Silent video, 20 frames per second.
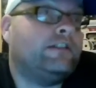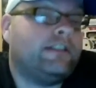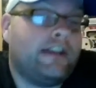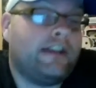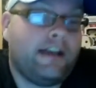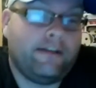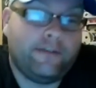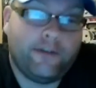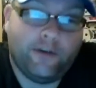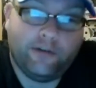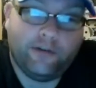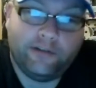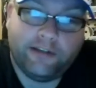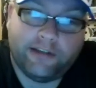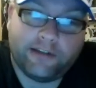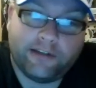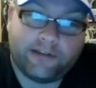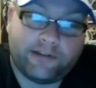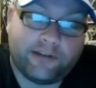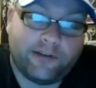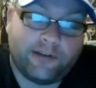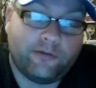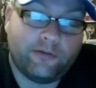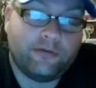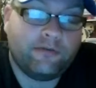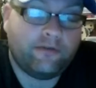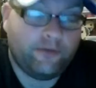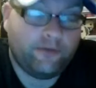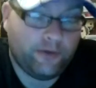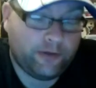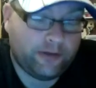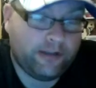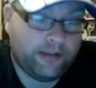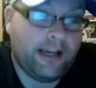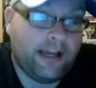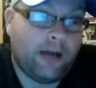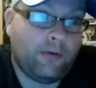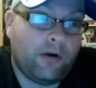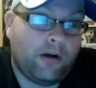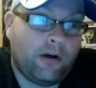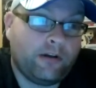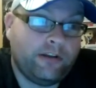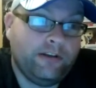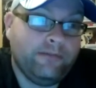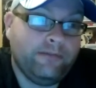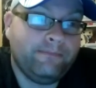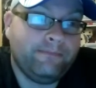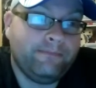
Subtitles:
to have you on here. So, firstly, how are you?